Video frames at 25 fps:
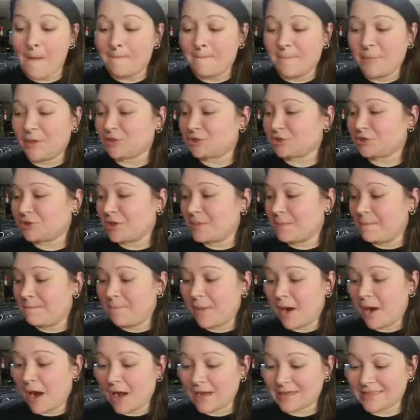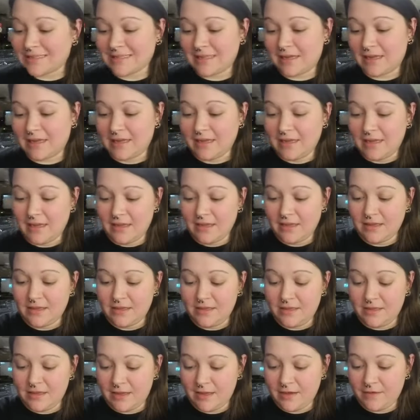mystery box
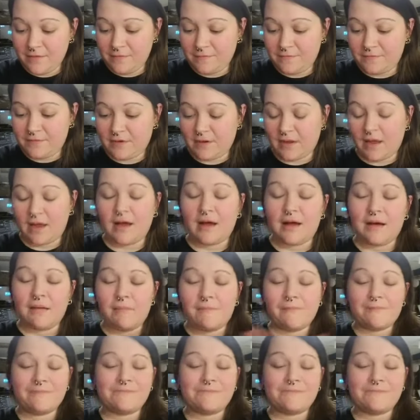gift. Yeah.